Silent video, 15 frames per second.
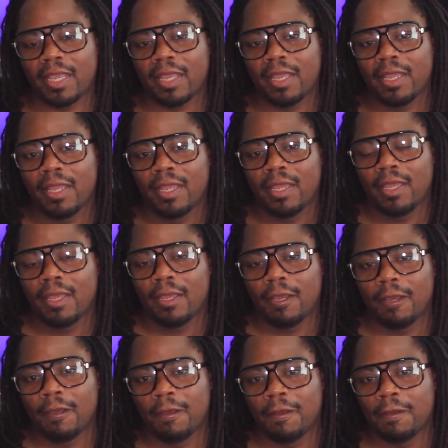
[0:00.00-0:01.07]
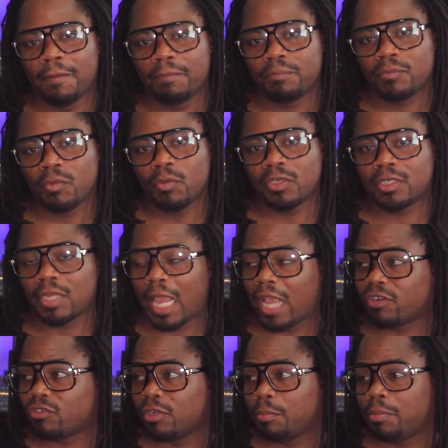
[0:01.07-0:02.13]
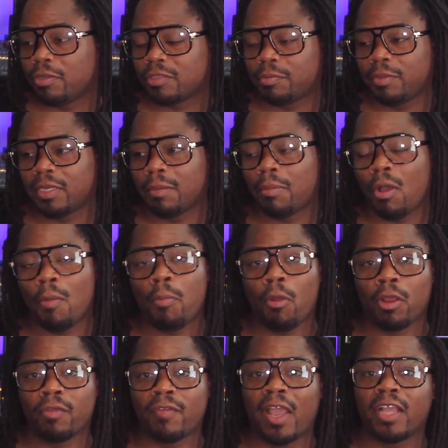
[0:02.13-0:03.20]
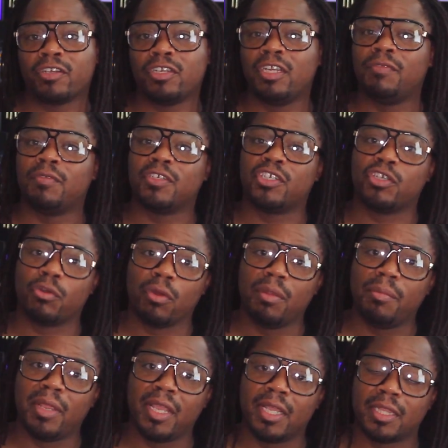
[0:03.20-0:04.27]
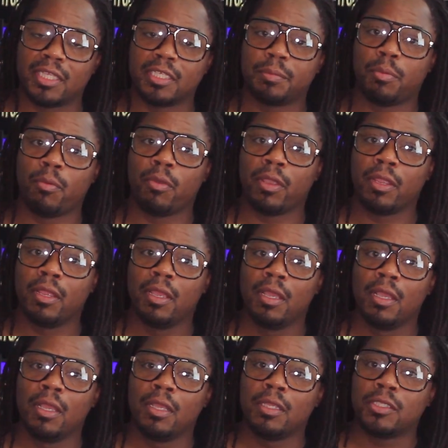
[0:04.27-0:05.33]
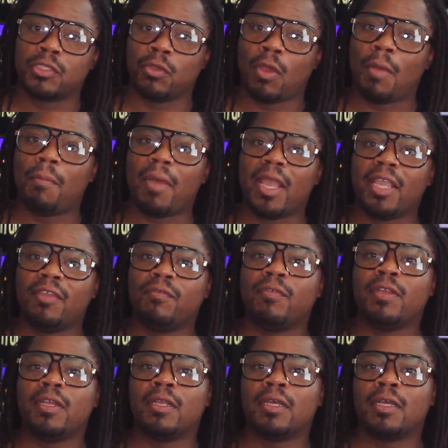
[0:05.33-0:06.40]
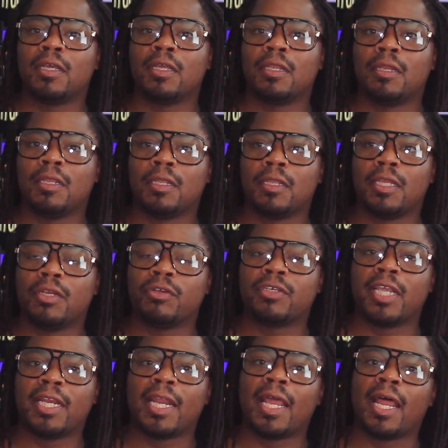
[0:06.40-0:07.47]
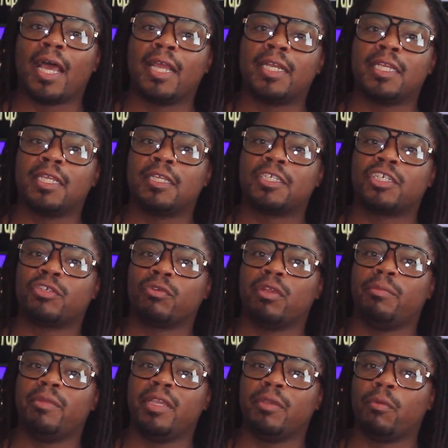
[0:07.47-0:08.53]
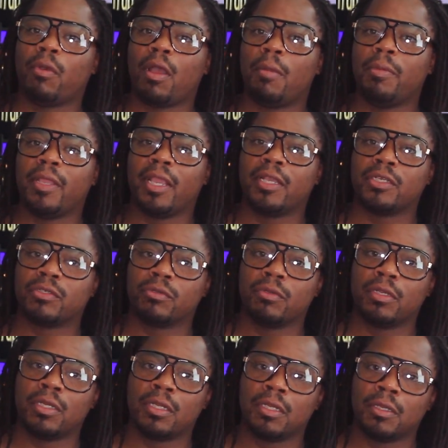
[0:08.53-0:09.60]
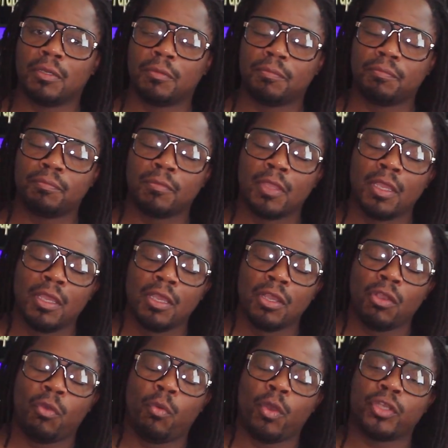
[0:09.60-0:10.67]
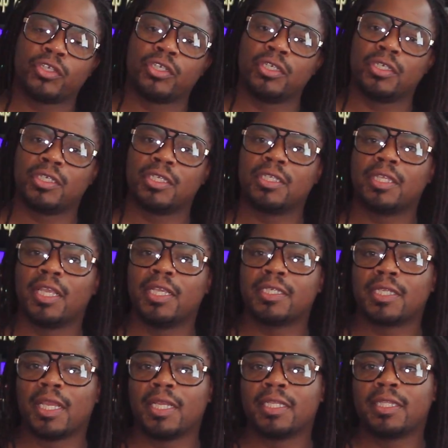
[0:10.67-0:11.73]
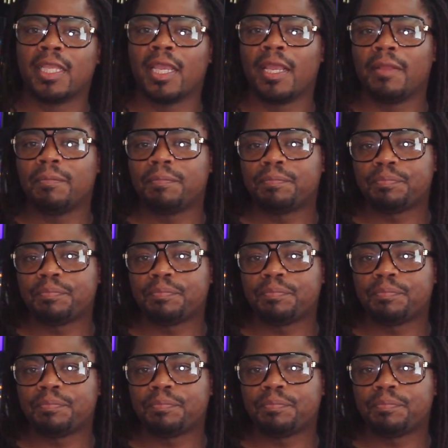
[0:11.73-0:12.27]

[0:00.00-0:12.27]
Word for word: that. Um, which actually puts me in the ballpark of actually even streaming at this point. So I might even uh, entertain that idea of streaming where I'll be answering um, questions and things like that